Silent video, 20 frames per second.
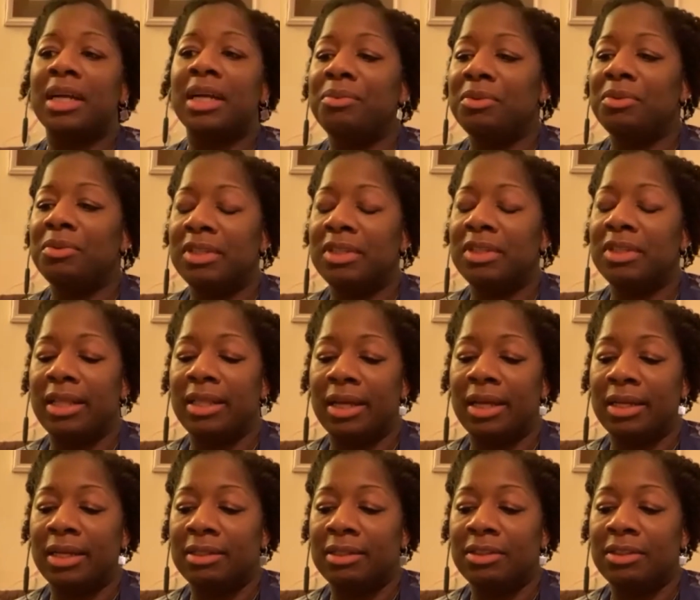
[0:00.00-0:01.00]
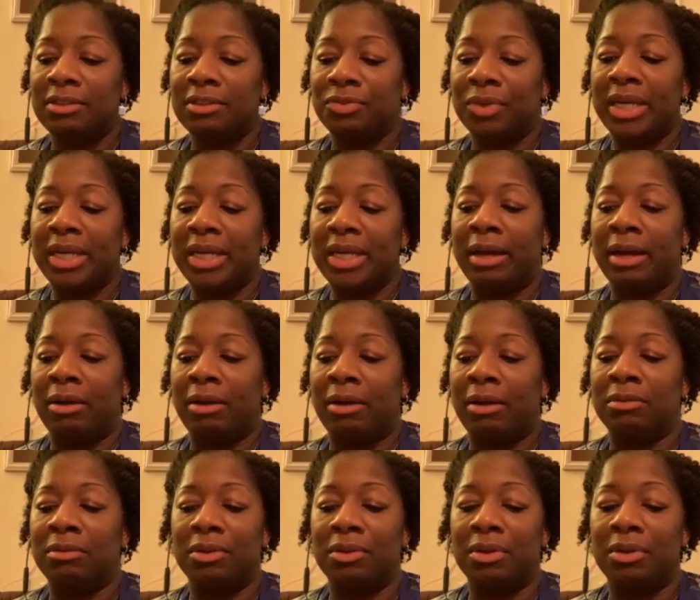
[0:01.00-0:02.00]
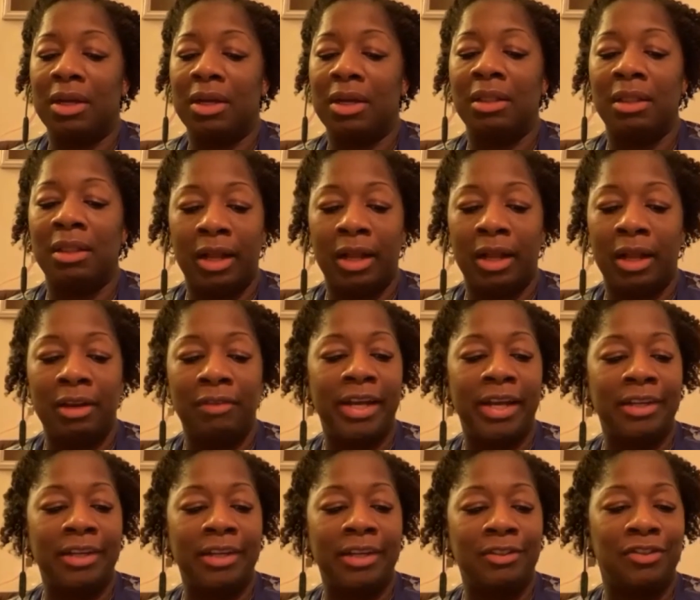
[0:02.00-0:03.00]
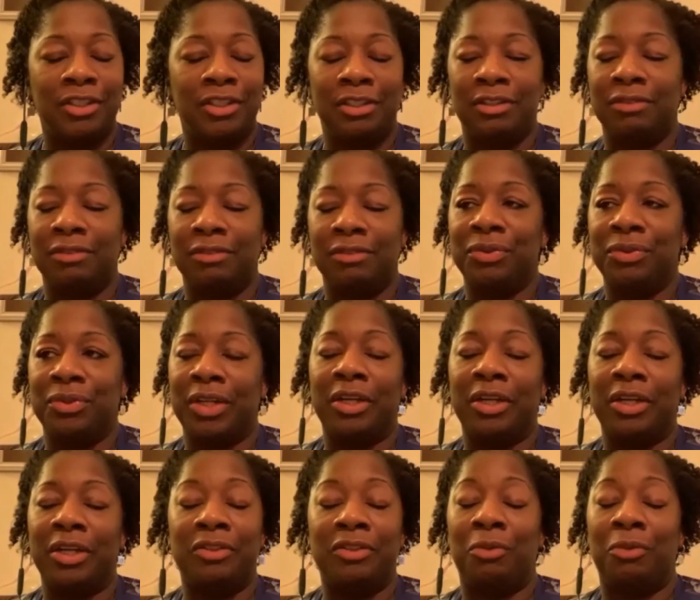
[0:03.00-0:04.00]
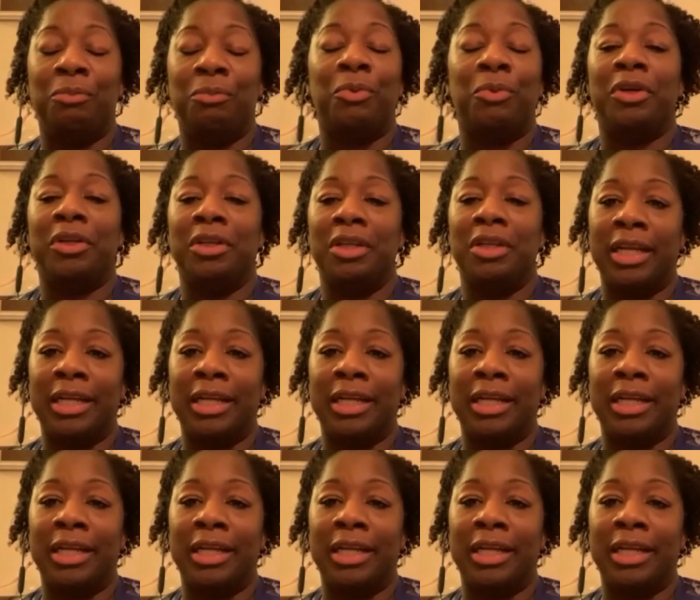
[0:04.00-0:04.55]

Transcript: will say that it just right now, a lot of agencies, it feels like it's on board.